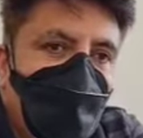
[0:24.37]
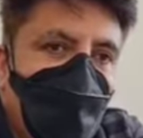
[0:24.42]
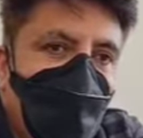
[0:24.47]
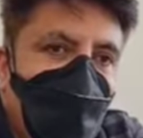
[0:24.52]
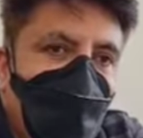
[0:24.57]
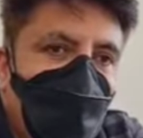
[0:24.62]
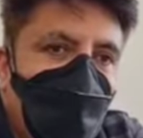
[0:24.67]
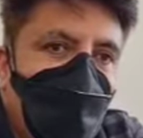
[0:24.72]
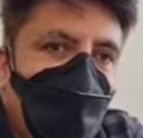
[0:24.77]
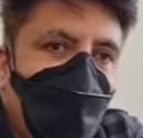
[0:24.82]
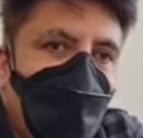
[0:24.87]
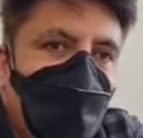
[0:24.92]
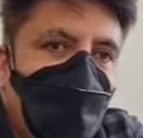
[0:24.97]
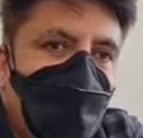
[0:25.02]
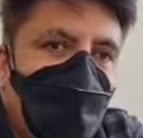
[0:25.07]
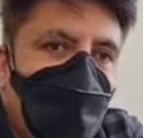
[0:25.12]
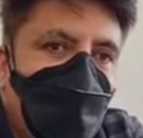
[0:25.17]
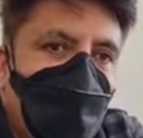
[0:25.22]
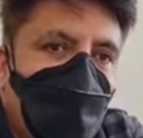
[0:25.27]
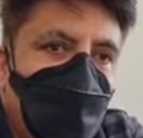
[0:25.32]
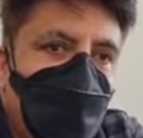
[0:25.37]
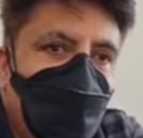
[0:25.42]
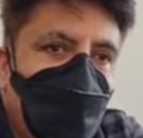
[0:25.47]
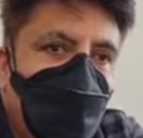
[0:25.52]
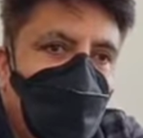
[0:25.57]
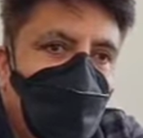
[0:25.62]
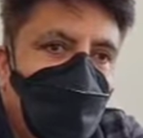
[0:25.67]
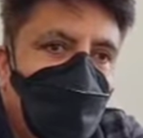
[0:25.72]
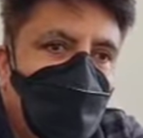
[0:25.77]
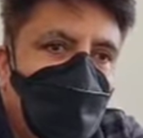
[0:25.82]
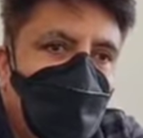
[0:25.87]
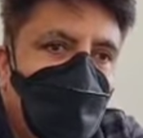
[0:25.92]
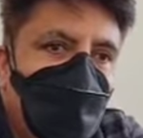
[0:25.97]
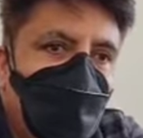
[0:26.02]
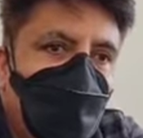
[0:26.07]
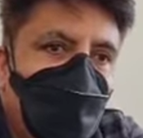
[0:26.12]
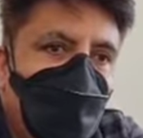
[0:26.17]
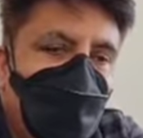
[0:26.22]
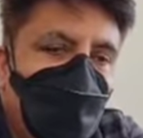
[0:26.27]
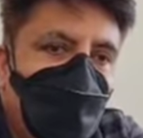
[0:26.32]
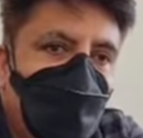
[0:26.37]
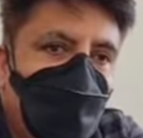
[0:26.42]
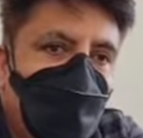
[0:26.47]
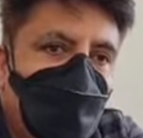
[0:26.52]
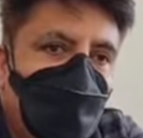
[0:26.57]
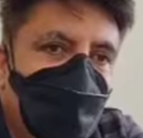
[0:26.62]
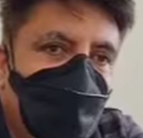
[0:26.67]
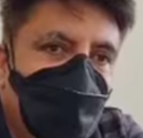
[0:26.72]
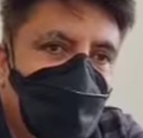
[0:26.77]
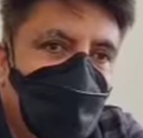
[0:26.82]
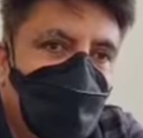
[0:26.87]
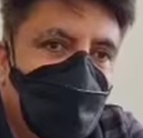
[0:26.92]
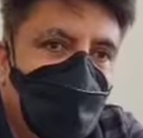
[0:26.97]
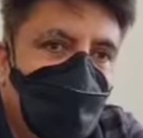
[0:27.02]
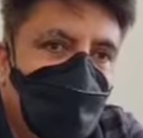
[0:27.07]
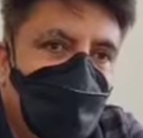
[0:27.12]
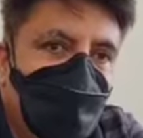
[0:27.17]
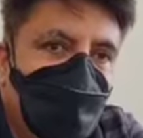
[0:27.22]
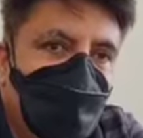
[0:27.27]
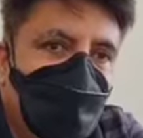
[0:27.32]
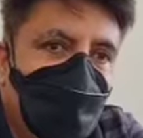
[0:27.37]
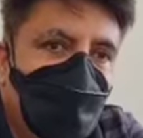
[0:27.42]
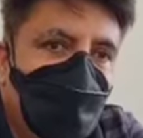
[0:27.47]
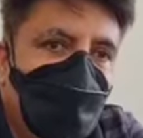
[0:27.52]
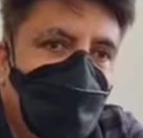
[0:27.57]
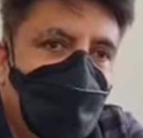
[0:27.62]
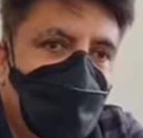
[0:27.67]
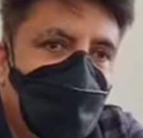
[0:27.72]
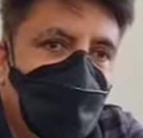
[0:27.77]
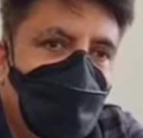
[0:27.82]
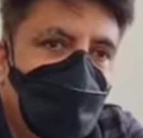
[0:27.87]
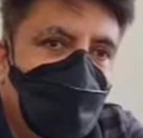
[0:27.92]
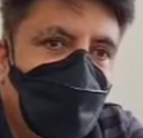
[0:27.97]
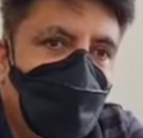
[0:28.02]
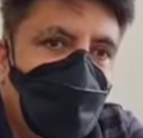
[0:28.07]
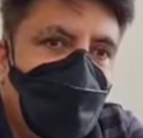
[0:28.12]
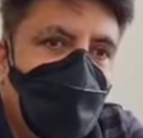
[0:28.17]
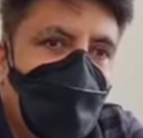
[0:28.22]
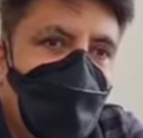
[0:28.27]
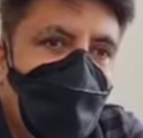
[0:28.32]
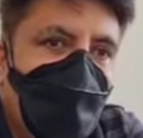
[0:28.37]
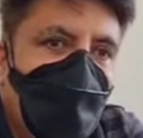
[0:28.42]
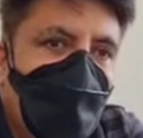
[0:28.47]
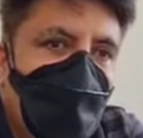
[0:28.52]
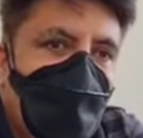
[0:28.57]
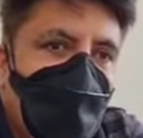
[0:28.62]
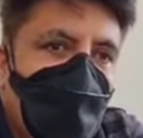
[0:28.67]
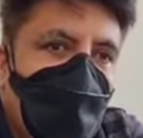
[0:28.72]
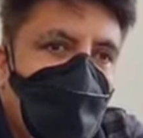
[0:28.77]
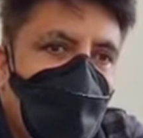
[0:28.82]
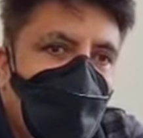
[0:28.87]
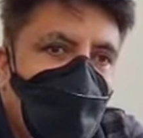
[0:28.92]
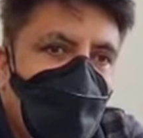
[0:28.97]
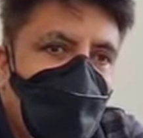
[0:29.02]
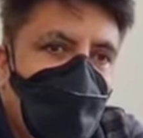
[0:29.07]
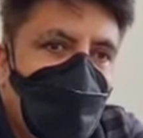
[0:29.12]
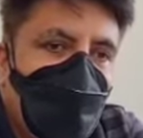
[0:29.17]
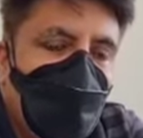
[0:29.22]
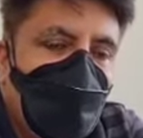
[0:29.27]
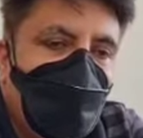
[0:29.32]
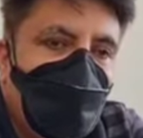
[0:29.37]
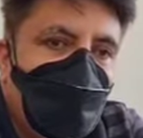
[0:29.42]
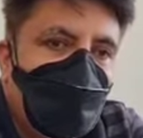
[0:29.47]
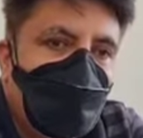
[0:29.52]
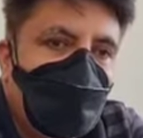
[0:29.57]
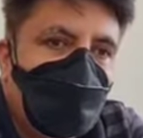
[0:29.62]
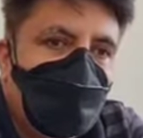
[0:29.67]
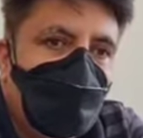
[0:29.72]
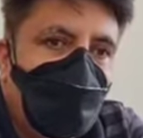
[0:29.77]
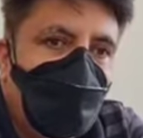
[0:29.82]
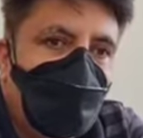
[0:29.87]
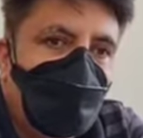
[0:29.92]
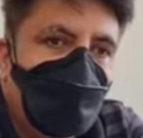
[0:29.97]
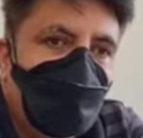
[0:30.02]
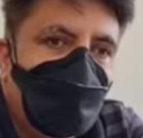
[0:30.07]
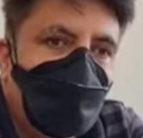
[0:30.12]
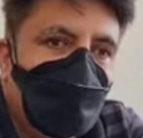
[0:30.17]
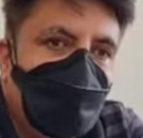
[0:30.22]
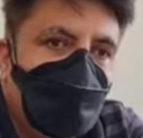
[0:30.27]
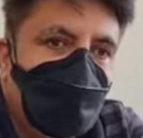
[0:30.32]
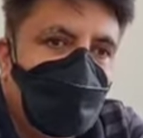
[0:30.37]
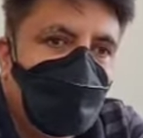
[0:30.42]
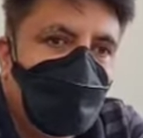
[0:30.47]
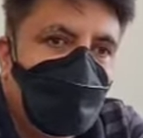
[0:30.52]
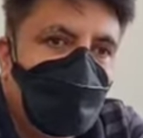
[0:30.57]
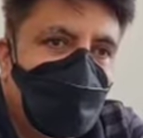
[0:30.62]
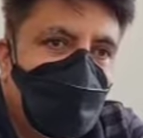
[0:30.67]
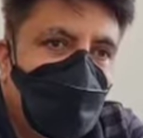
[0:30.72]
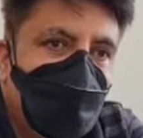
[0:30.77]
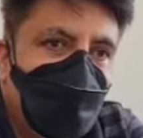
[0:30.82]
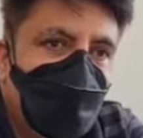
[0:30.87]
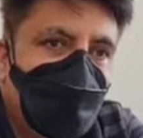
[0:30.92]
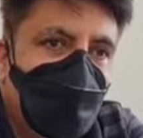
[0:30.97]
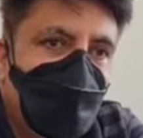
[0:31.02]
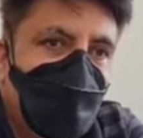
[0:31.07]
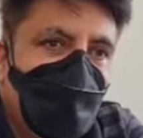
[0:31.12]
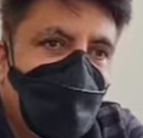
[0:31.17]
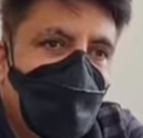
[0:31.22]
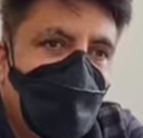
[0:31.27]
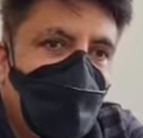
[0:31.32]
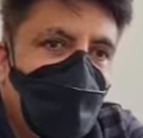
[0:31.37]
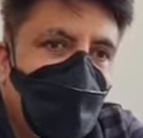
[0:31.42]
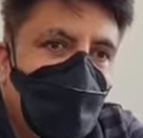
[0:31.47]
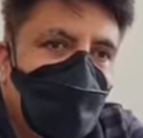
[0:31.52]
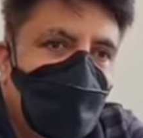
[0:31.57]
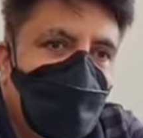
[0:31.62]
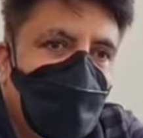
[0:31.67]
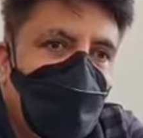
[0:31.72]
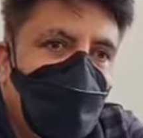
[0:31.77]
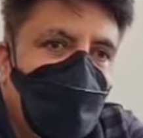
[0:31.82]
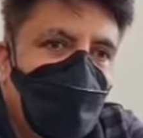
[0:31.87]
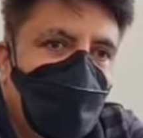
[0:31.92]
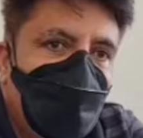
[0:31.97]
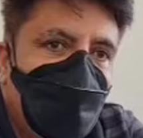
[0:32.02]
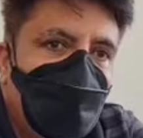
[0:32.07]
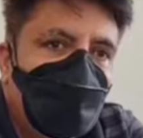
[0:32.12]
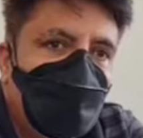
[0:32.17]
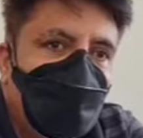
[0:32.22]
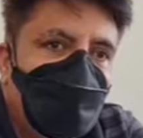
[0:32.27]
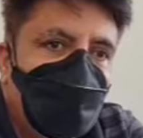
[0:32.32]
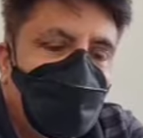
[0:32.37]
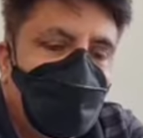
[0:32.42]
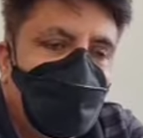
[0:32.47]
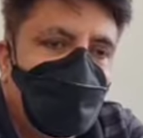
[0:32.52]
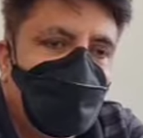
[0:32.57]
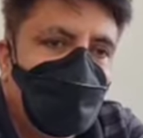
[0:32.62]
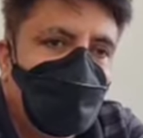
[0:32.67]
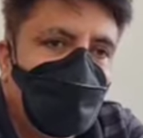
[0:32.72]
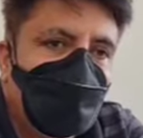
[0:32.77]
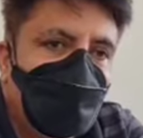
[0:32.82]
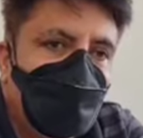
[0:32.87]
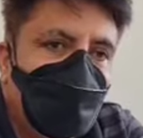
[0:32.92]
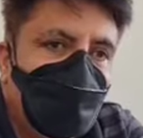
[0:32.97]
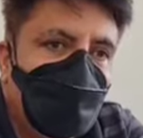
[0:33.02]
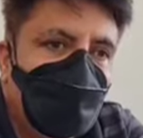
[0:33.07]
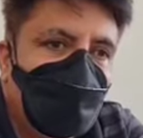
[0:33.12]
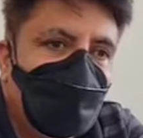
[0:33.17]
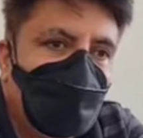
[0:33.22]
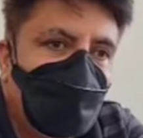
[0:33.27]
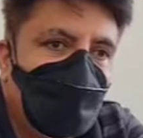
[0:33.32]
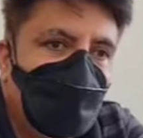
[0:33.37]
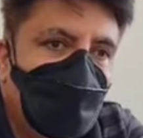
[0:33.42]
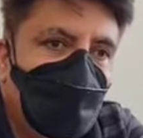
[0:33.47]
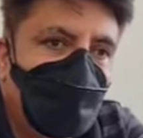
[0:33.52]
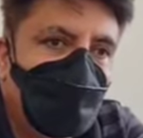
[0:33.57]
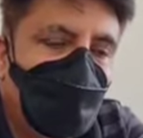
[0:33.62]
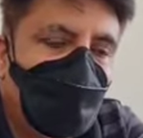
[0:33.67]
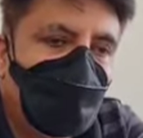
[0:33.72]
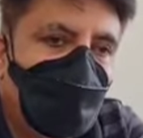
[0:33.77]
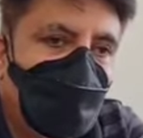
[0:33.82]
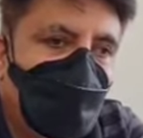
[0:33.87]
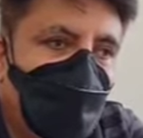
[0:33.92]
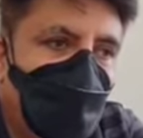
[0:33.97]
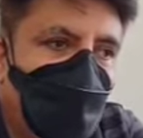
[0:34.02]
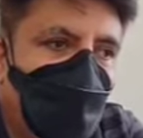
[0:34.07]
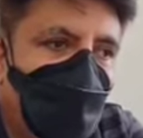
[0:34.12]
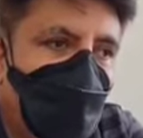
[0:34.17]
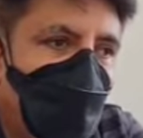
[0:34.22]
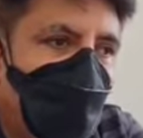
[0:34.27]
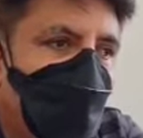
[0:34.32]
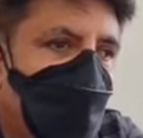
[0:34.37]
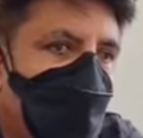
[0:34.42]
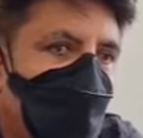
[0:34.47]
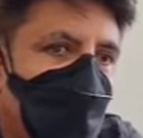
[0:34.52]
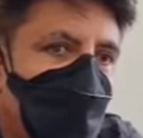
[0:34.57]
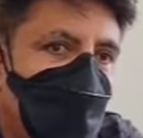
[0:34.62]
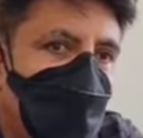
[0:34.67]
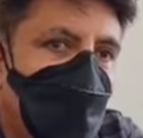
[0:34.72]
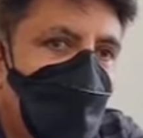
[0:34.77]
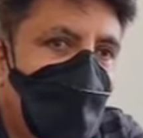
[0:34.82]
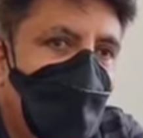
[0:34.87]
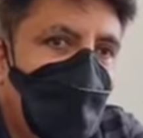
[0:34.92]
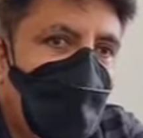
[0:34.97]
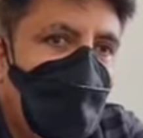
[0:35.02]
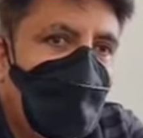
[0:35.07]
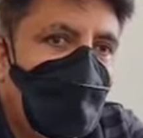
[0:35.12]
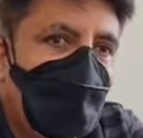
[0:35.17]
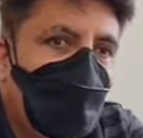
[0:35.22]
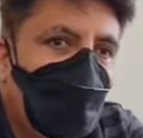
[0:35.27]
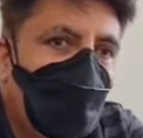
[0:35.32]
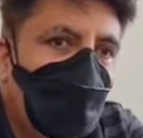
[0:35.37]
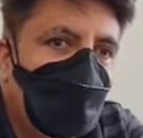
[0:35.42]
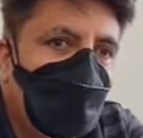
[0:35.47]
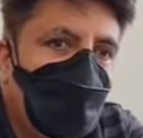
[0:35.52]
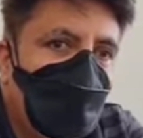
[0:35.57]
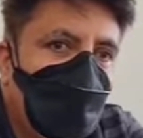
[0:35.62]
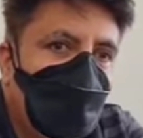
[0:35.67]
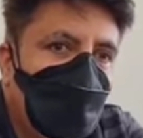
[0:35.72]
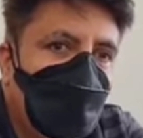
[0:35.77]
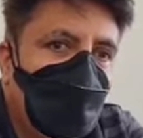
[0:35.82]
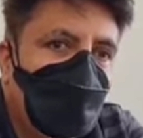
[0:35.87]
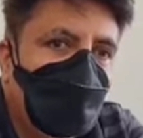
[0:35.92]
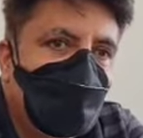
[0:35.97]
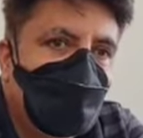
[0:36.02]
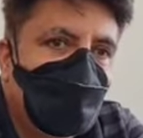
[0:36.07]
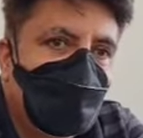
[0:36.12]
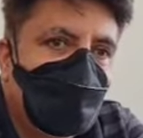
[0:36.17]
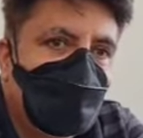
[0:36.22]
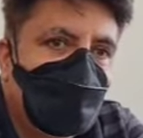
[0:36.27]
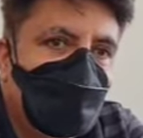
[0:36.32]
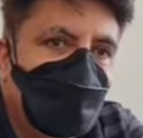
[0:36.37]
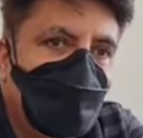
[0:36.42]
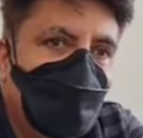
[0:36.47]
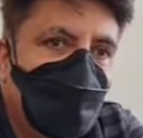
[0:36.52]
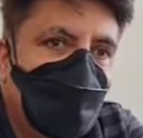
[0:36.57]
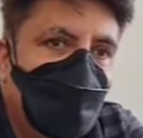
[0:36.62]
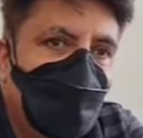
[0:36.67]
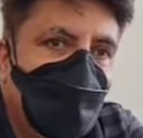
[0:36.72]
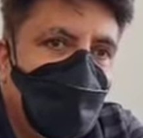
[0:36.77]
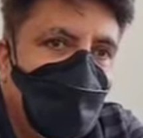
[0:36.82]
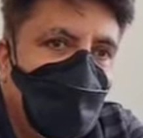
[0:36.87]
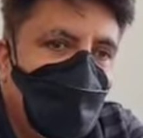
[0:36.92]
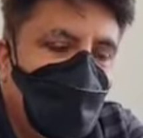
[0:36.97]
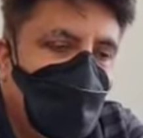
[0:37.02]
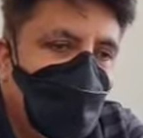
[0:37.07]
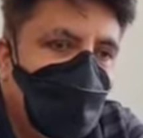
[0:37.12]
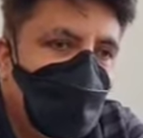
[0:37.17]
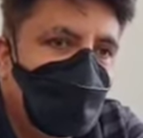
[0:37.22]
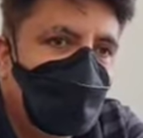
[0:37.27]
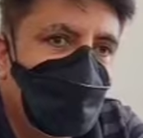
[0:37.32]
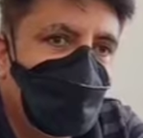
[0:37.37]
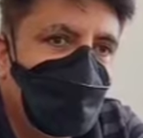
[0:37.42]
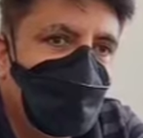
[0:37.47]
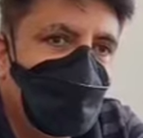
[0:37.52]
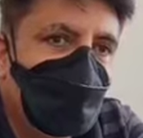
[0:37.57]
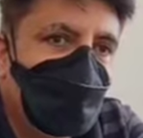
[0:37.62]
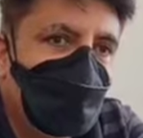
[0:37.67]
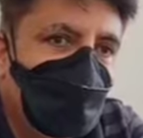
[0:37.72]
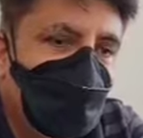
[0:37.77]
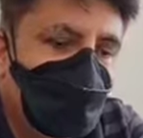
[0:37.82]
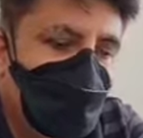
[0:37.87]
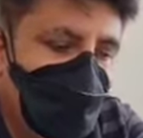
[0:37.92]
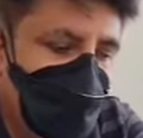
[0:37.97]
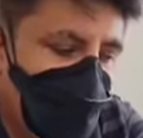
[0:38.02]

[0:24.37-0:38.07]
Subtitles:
We had gone to head of the department, Mr. Dr. Zamir Hussain, and I had a thorough discussion with him, who was kind enough to refer us to Dr. Imtiaz, who is the resource personnel for the subject.